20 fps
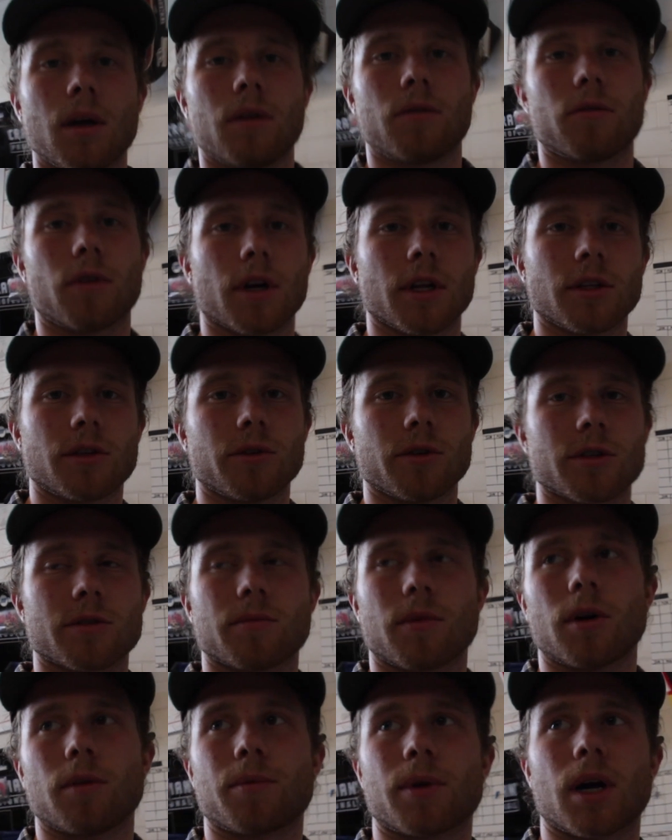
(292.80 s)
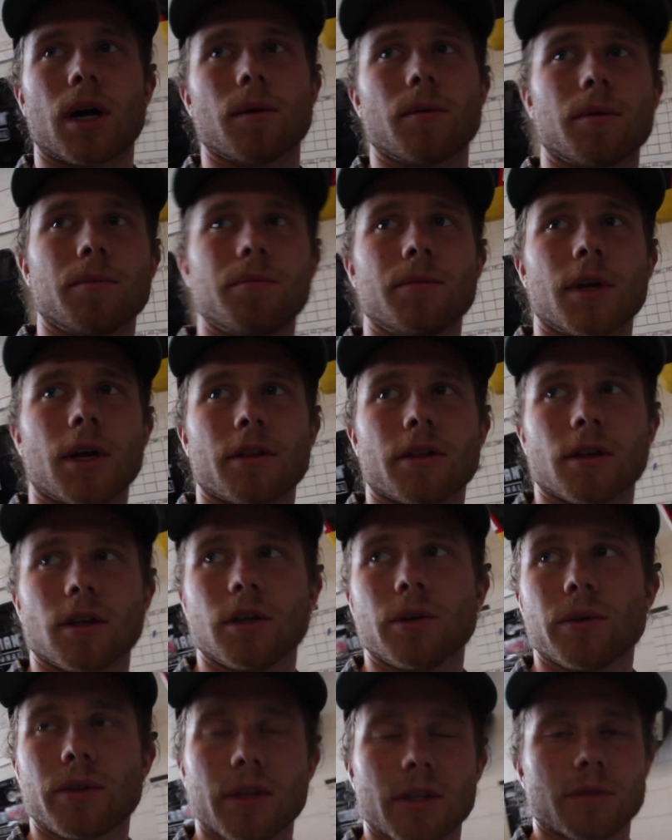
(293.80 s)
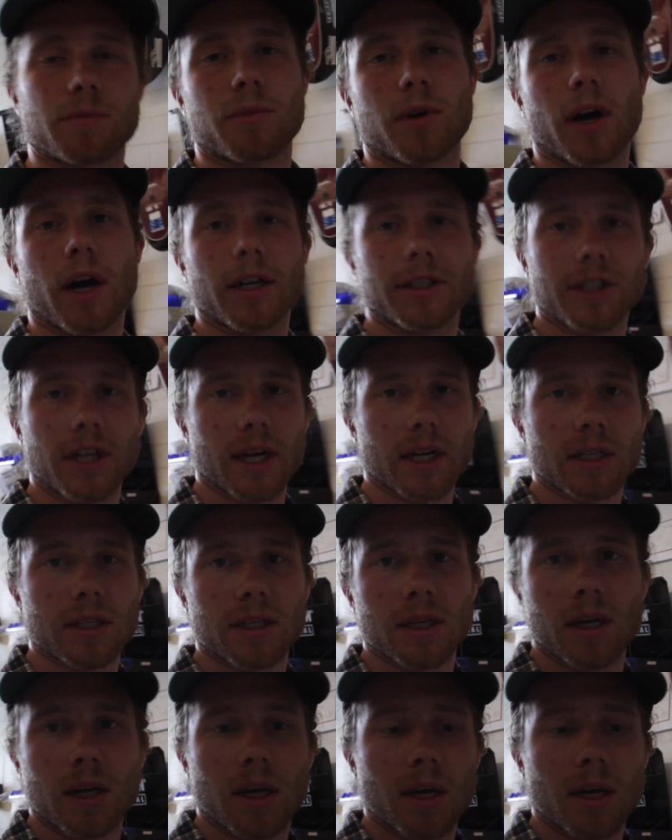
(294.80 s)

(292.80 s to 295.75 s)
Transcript: Run into a small problem, nothing new with this project.